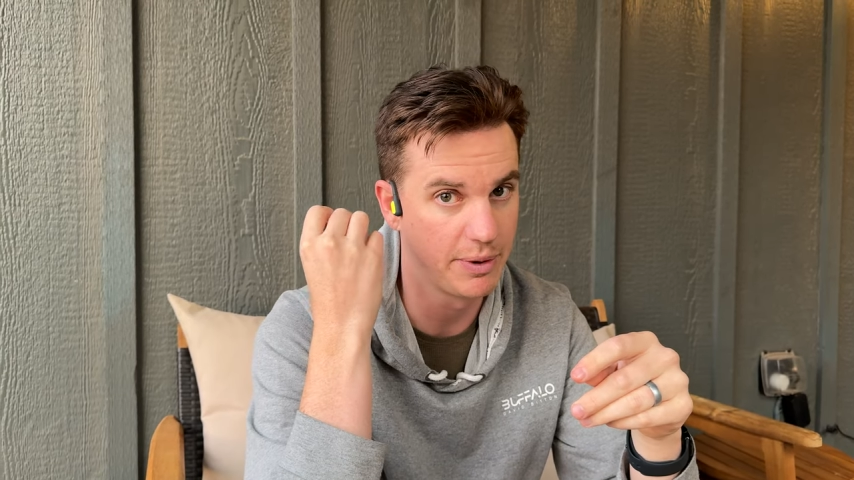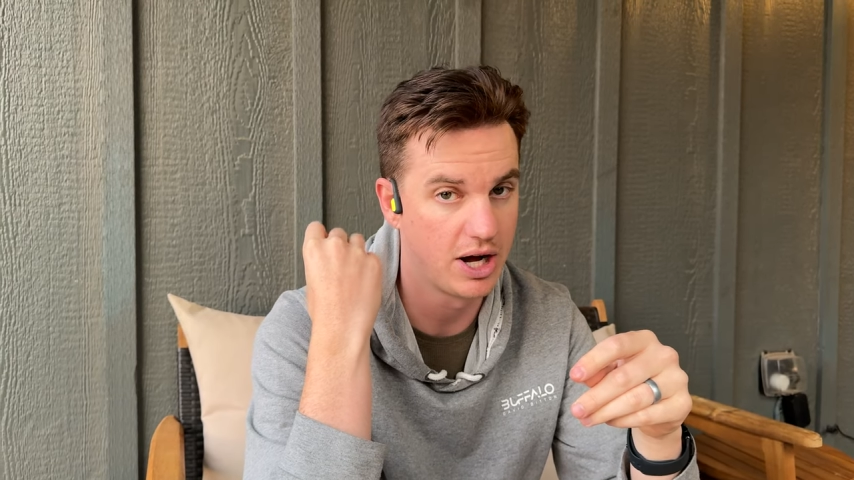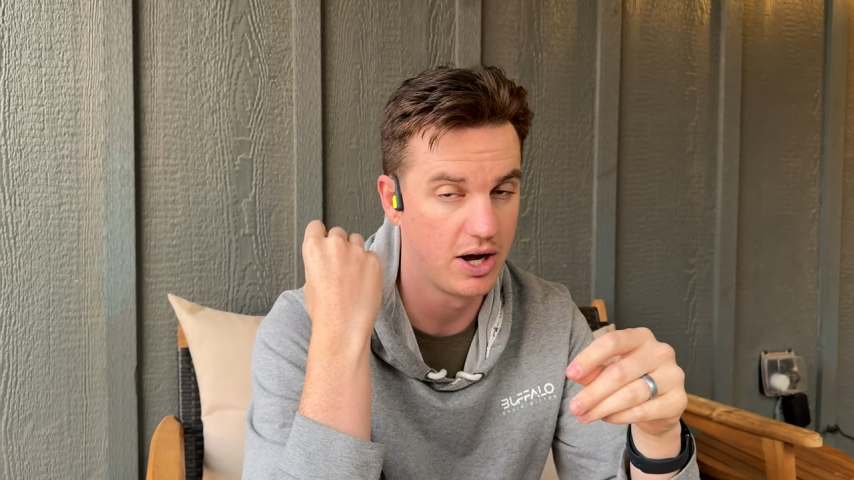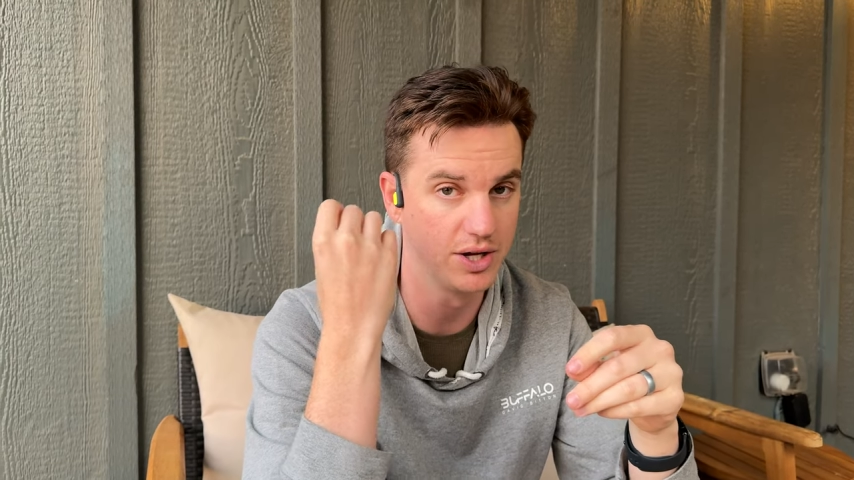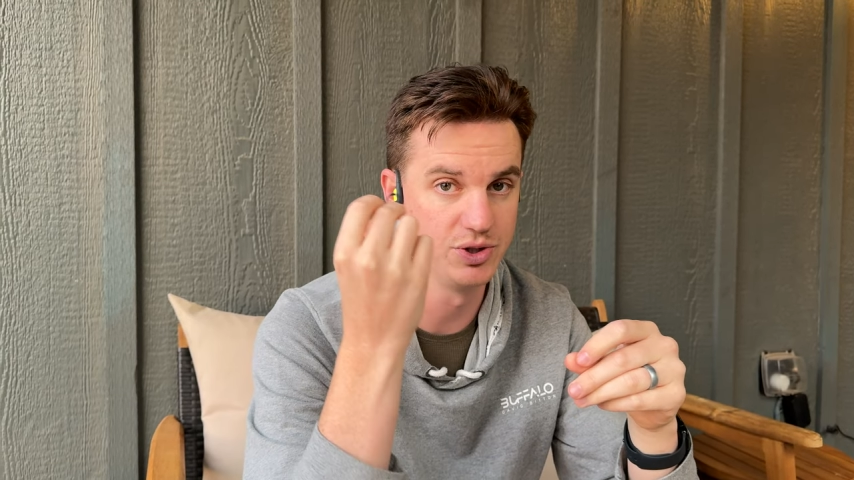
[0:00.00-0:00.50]

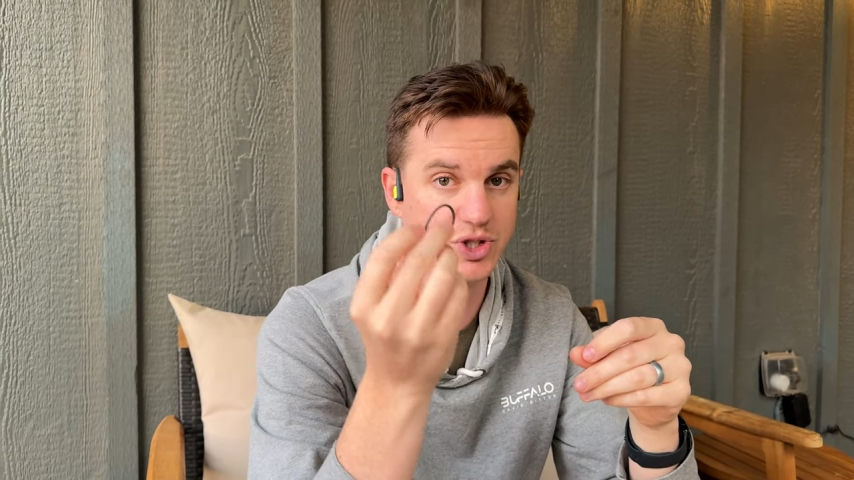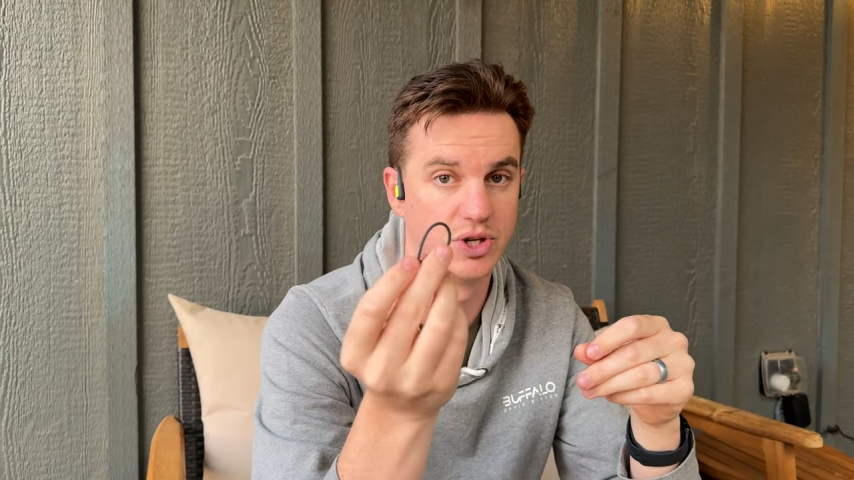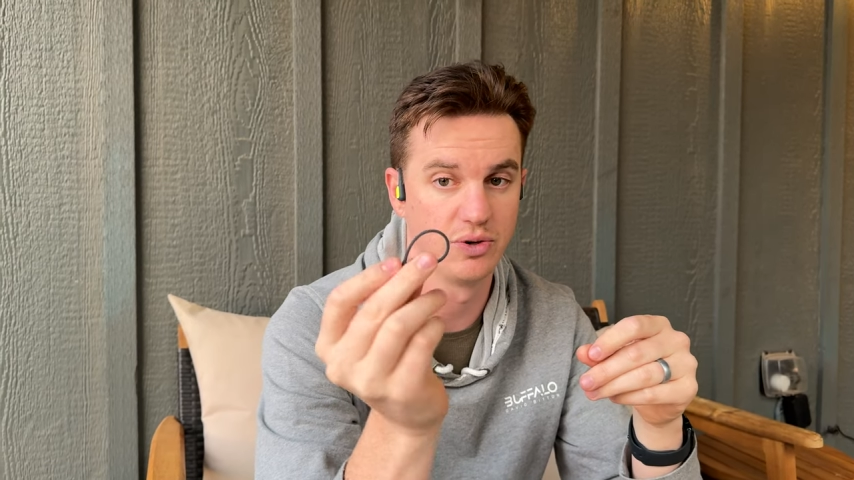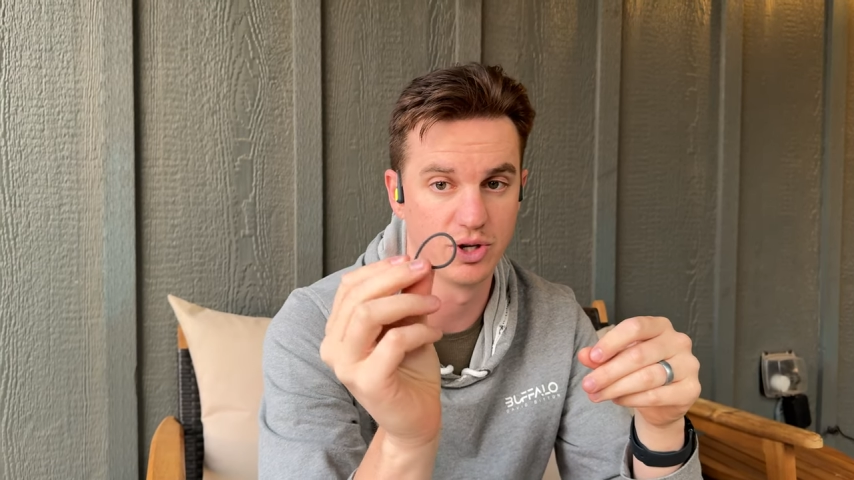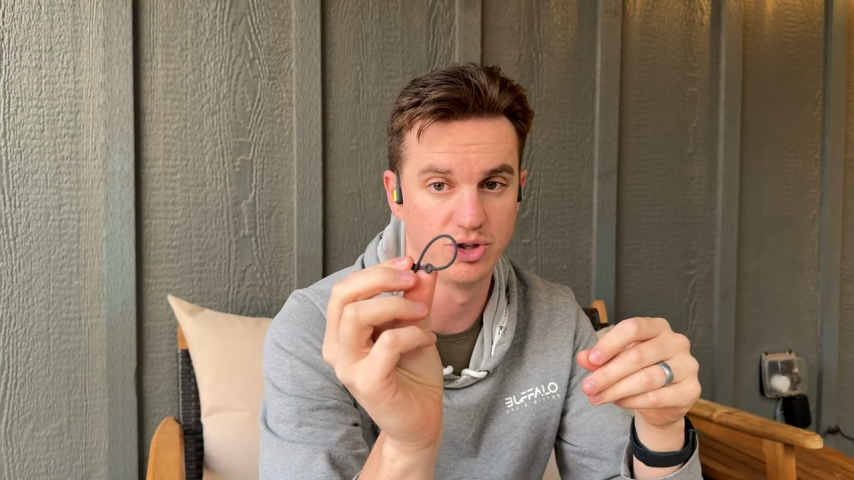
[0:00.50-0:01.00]
onto
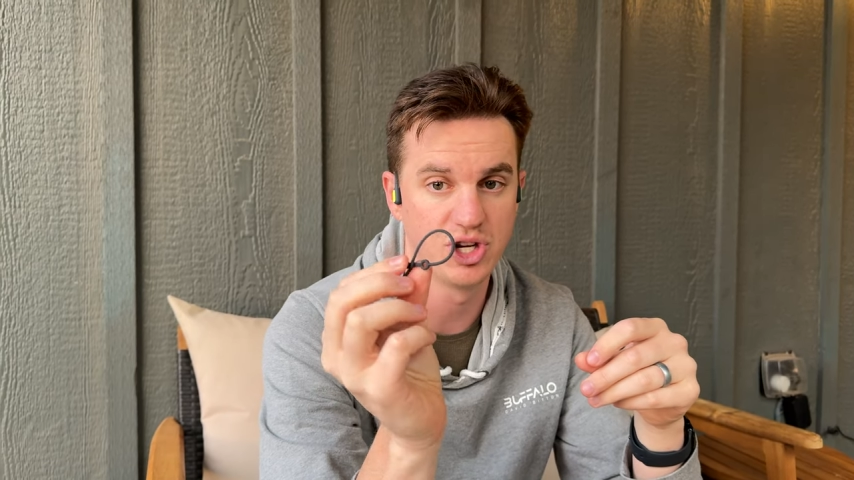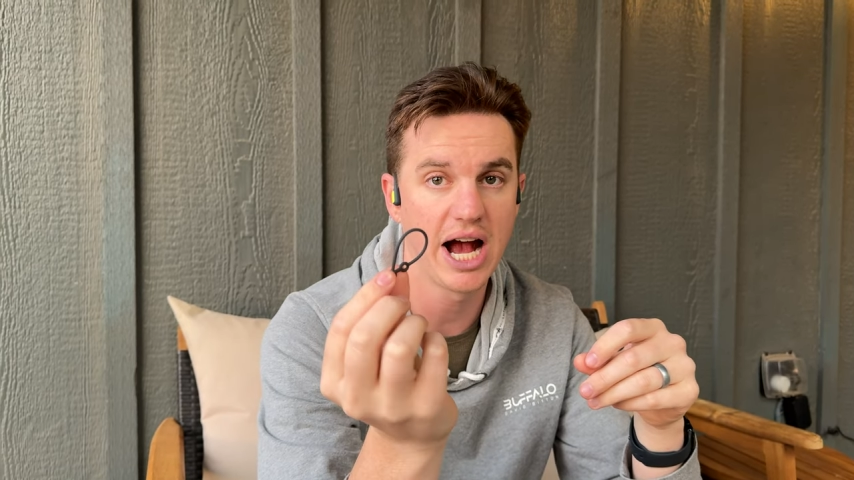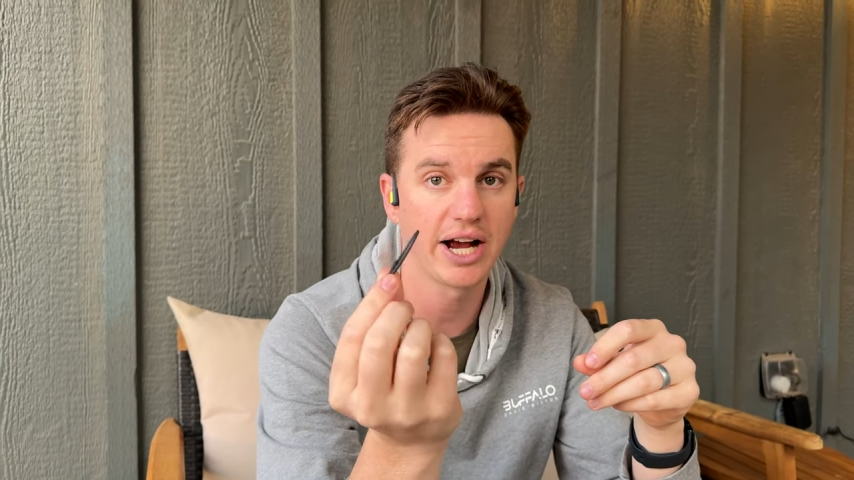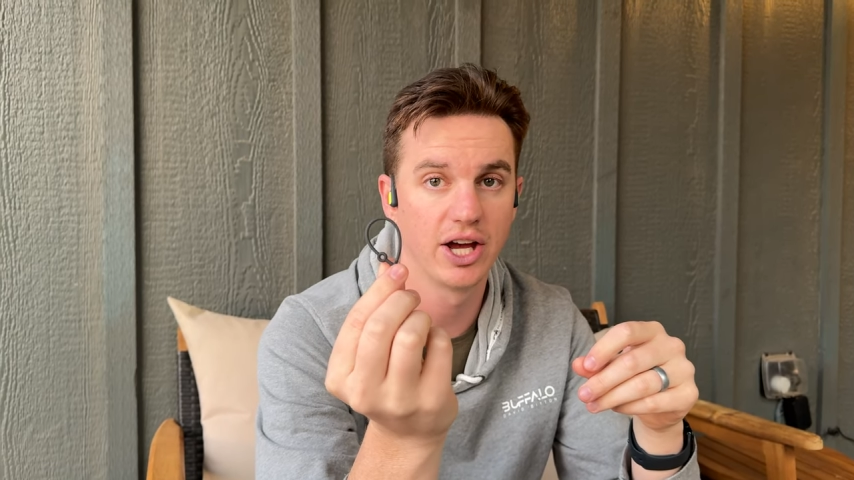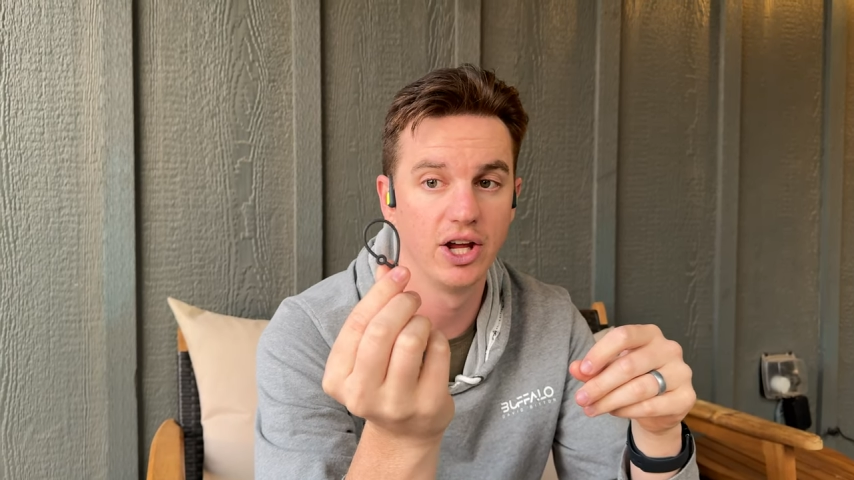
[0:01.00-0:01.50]
your
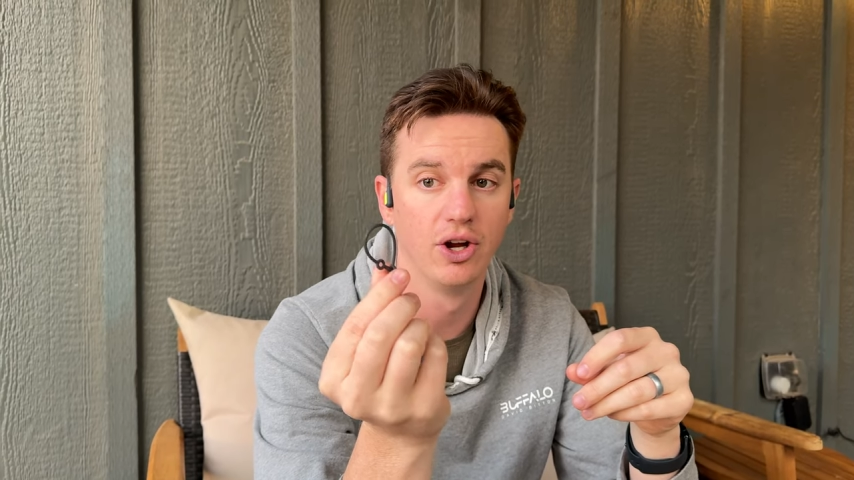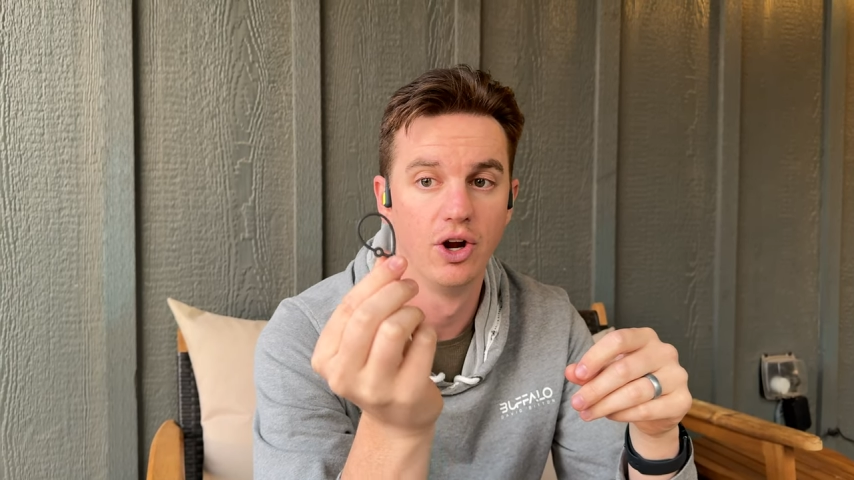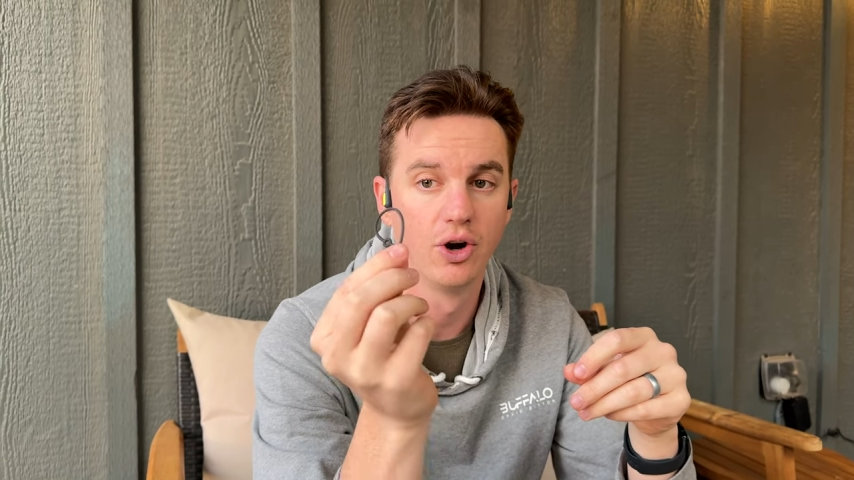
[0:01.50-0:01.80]
jacket